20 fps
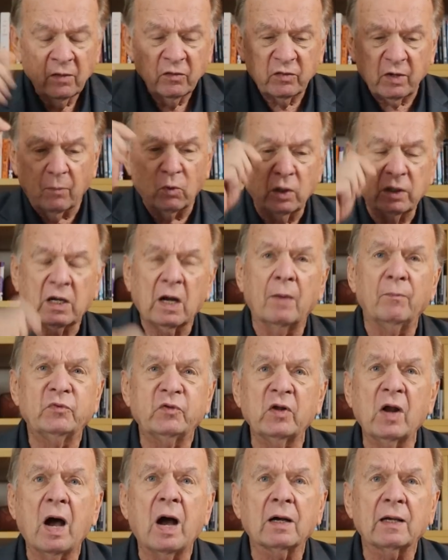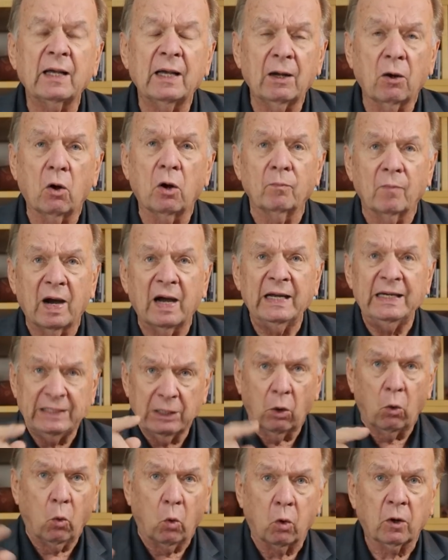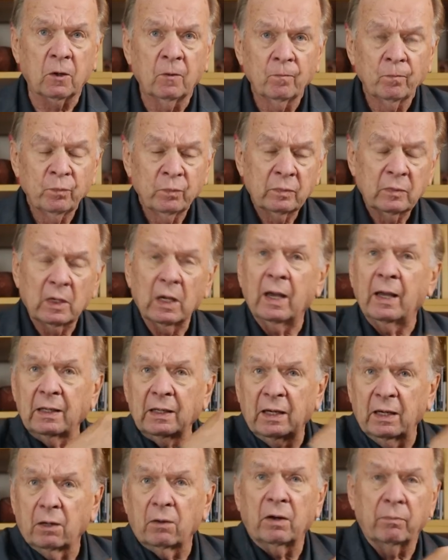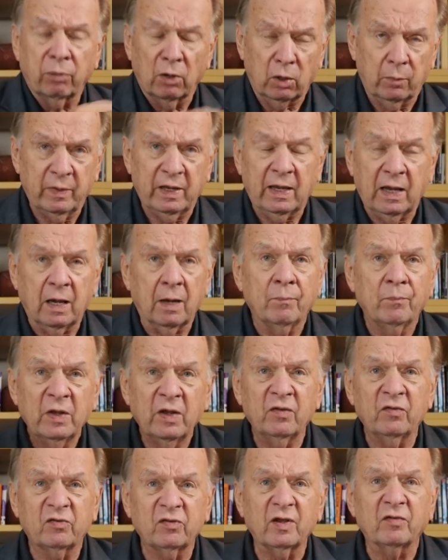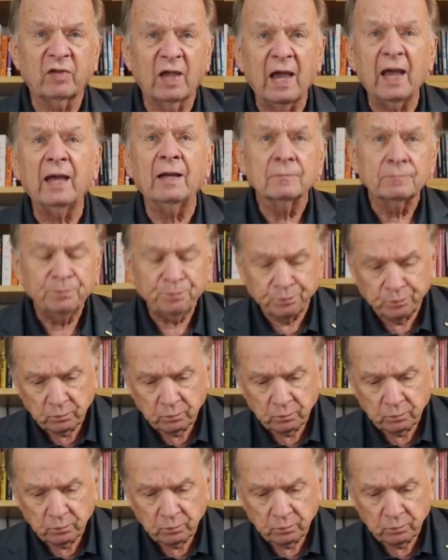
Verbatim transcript: Someone comes knocking on my door here in Birmingham and says, hey,